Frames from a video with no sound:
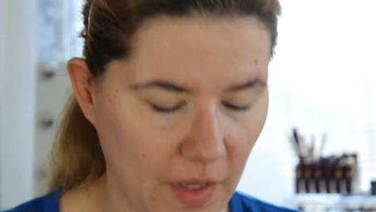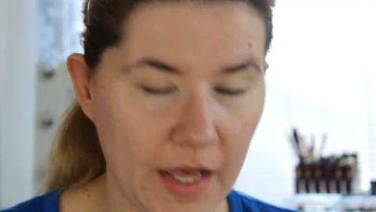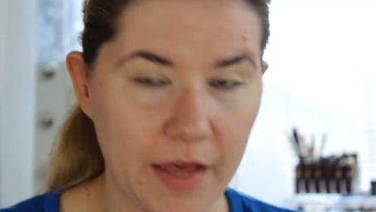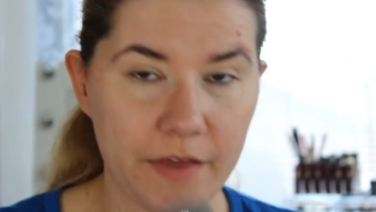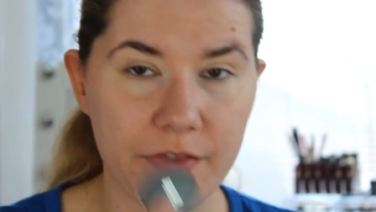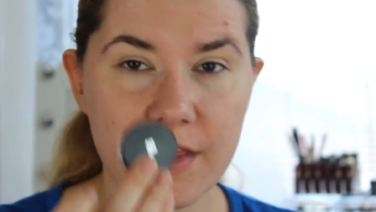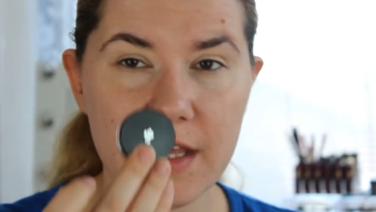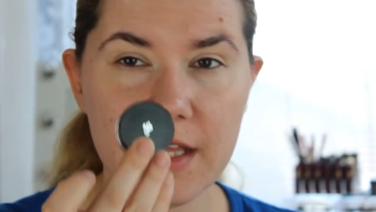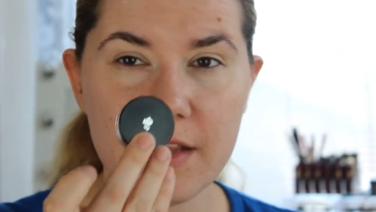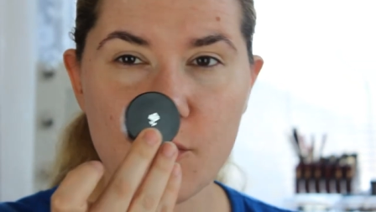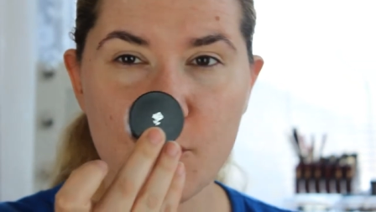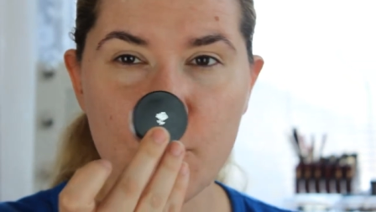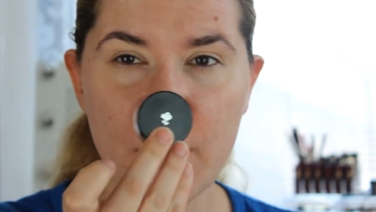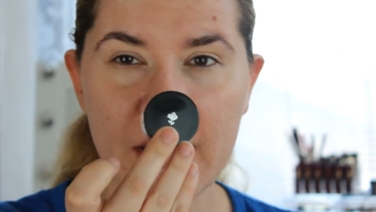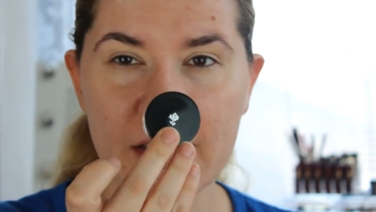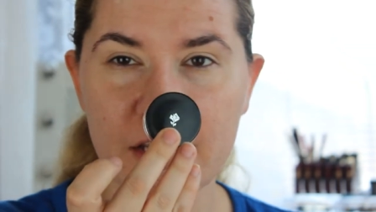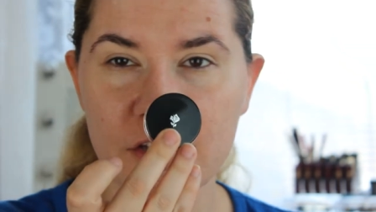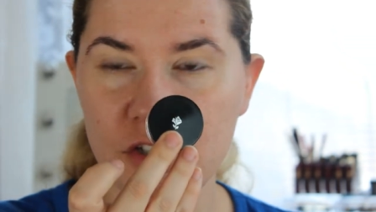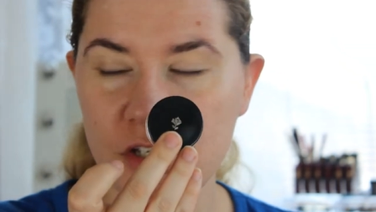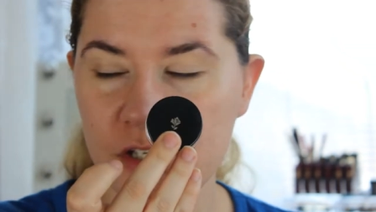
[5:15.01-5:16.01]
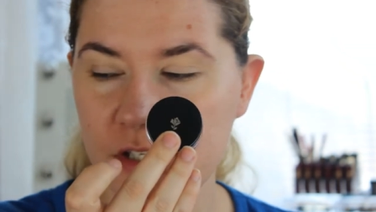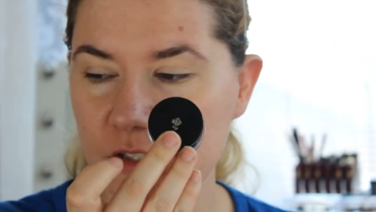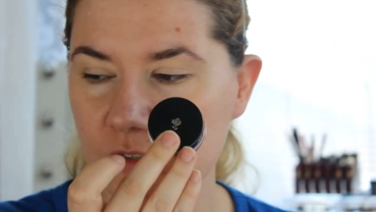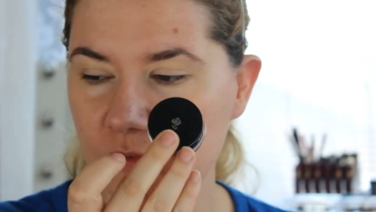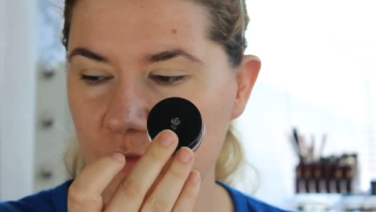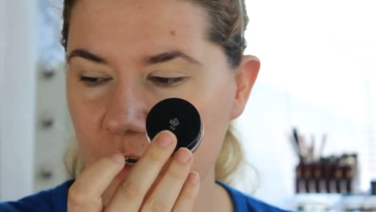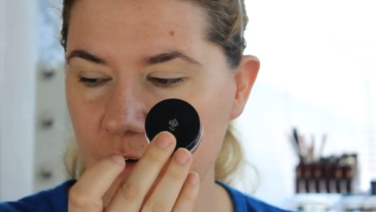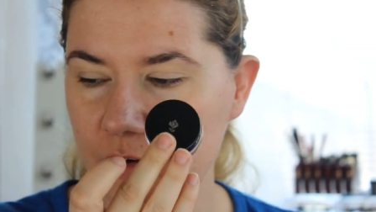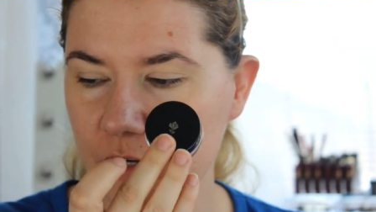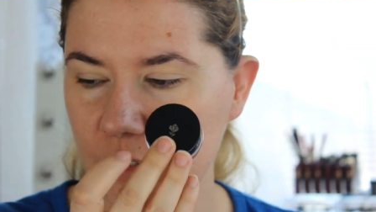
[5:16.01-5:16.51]
I think the packaging is
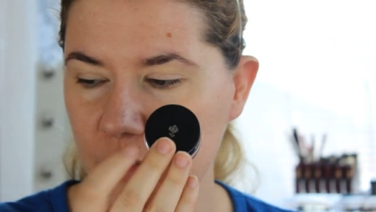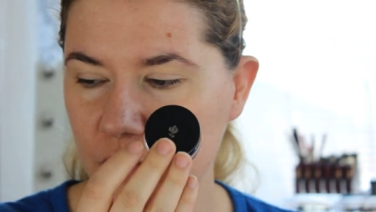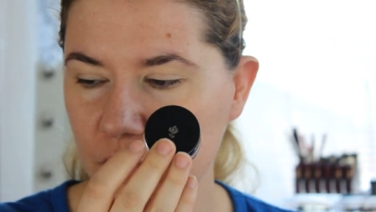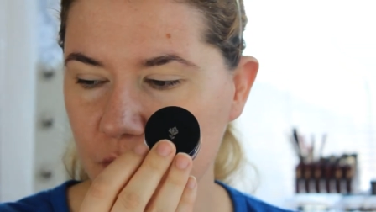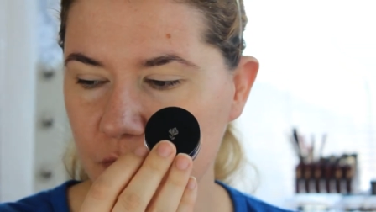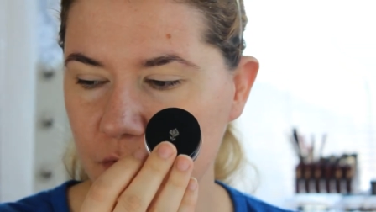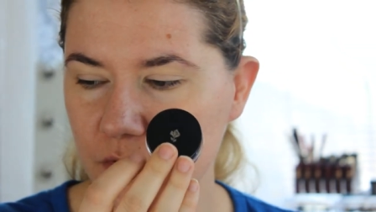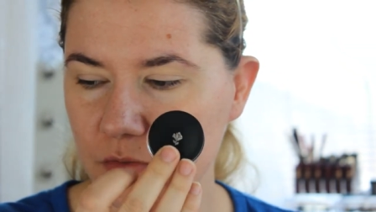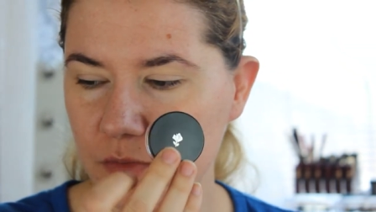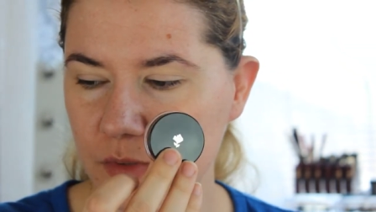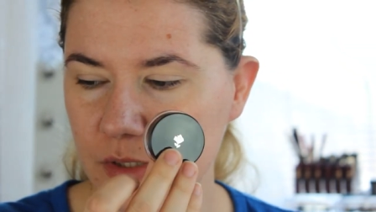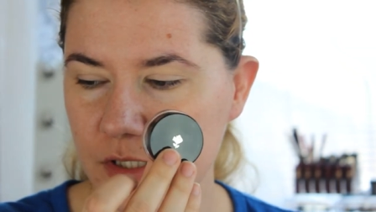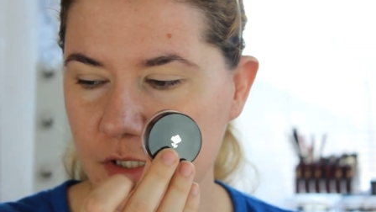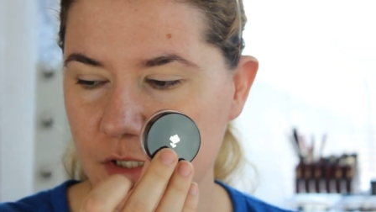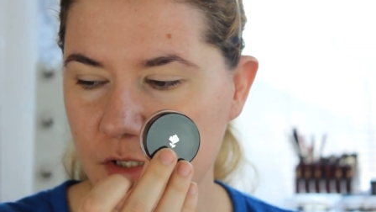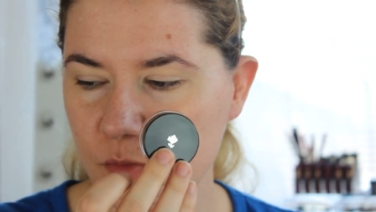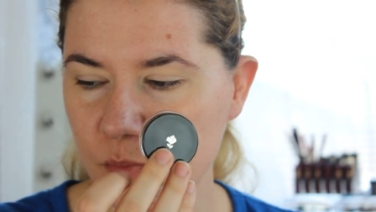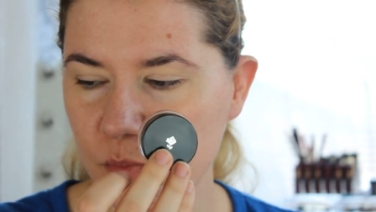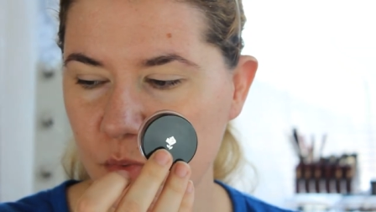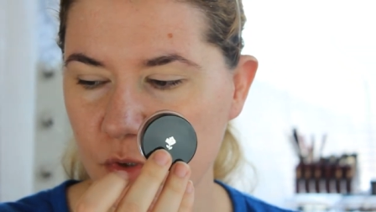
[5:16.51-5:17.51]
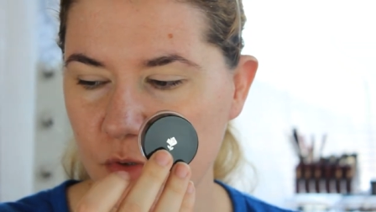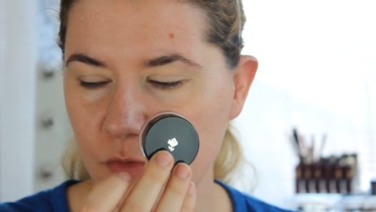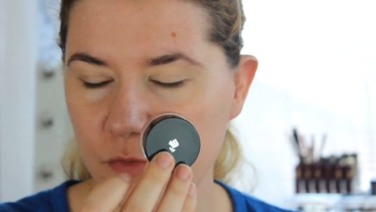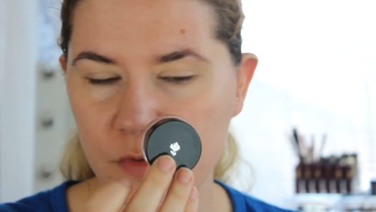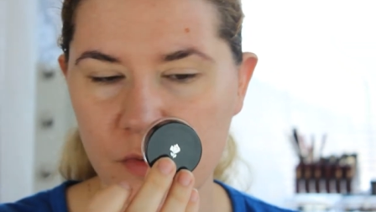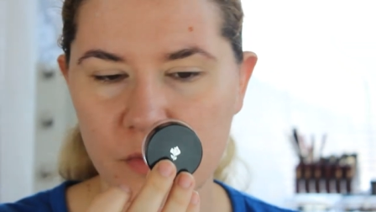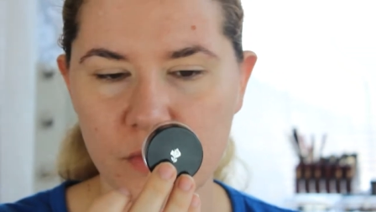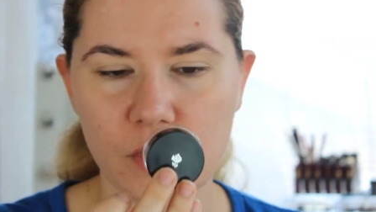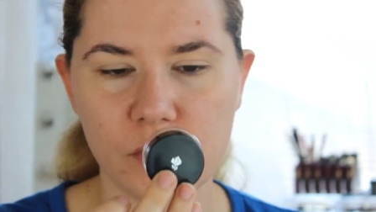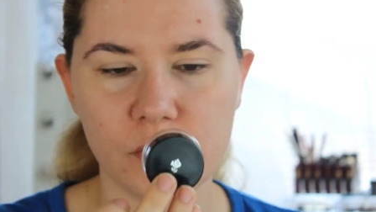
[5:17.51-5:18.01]
very cute with this
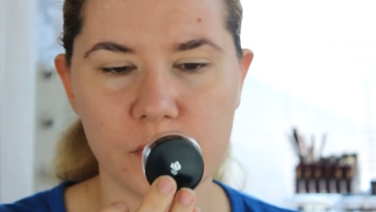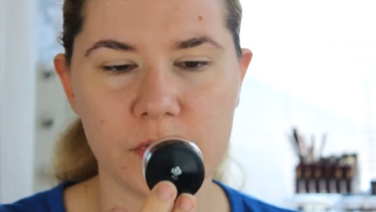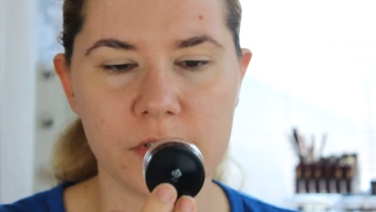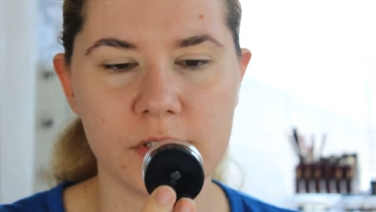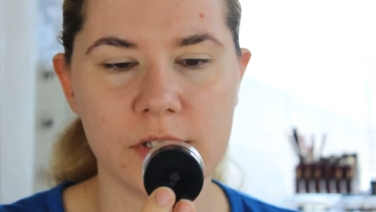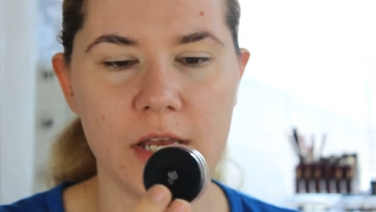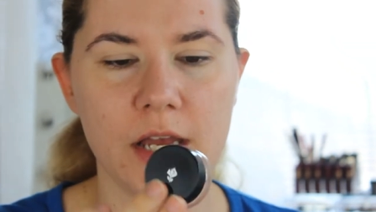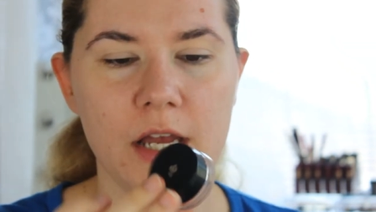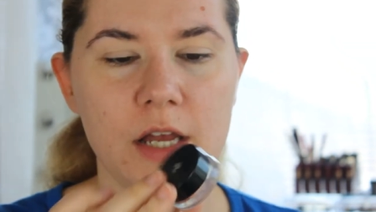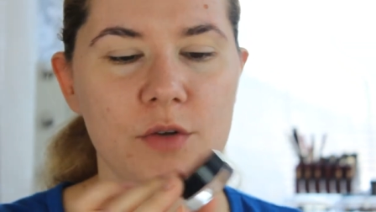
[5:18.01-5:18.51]
beautiful rose.